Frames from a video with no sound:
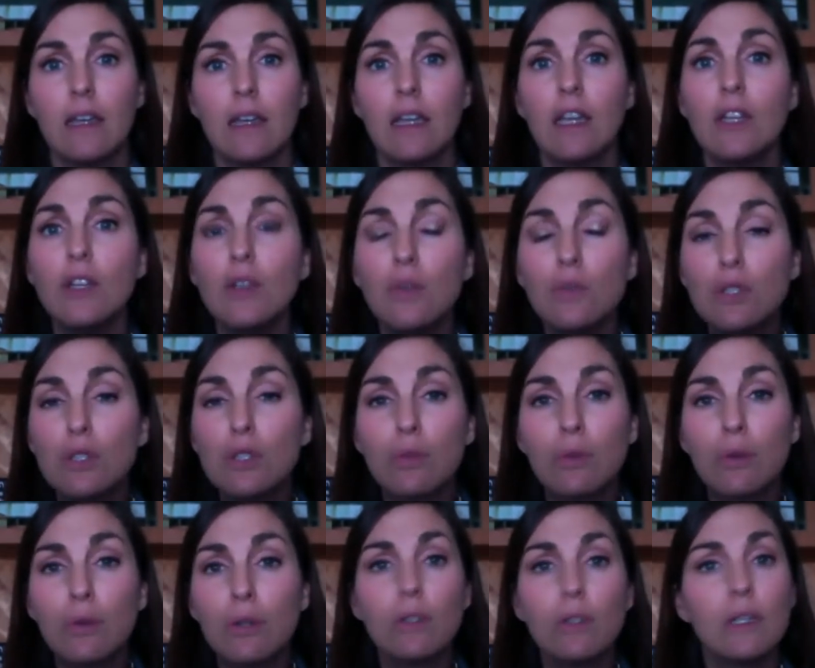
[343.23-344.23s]
Can you
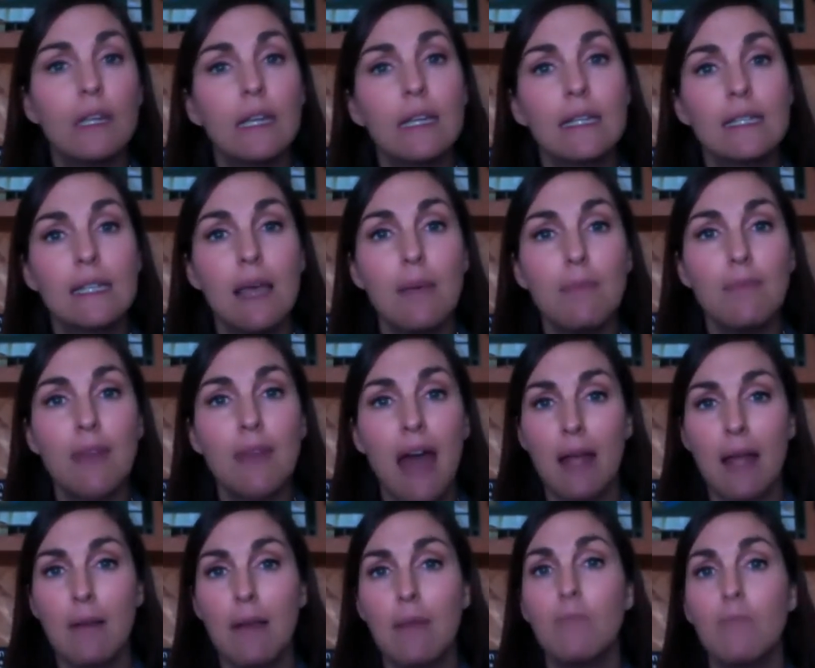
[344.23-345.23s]
truly accept
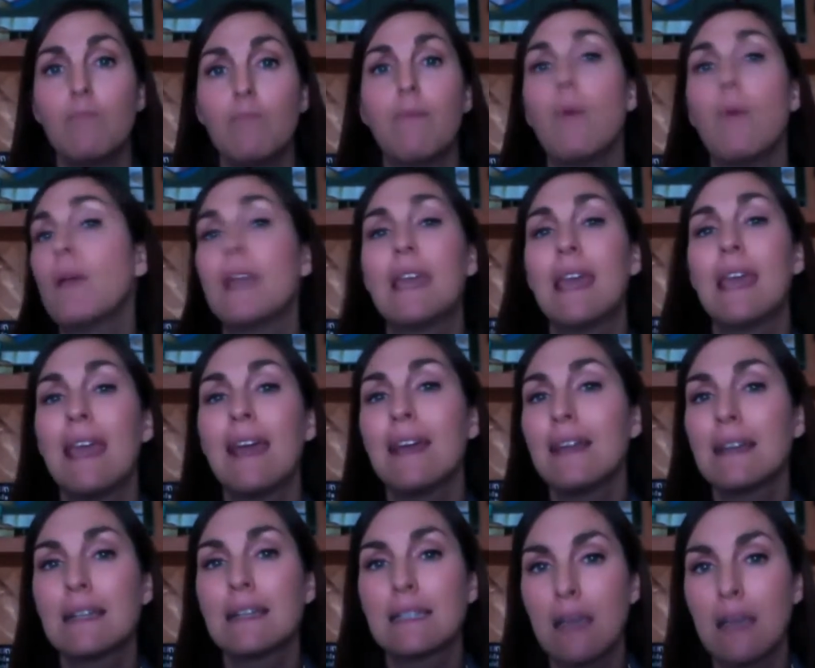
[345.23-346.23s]
that? But we
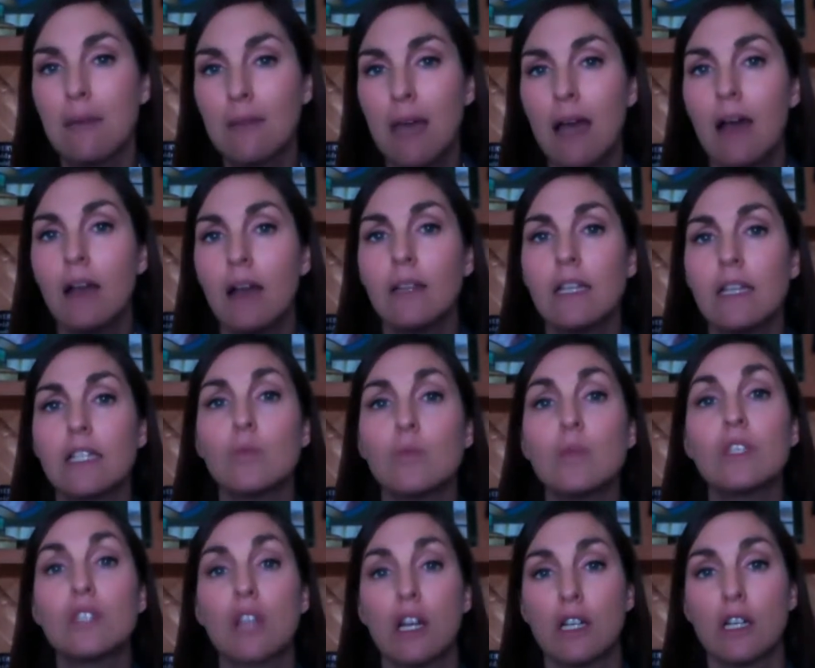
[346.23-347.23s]
can't accept that unless we
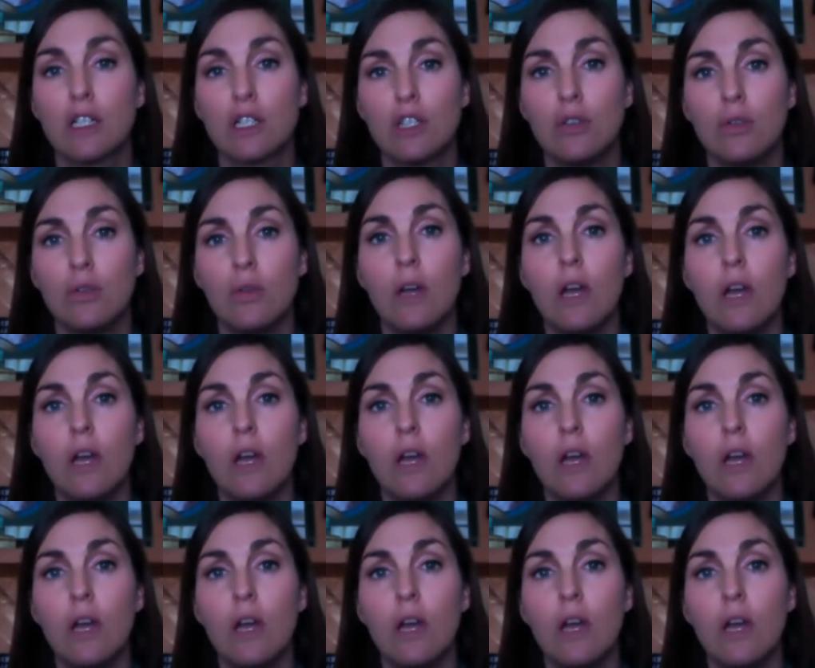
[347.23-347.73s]
start to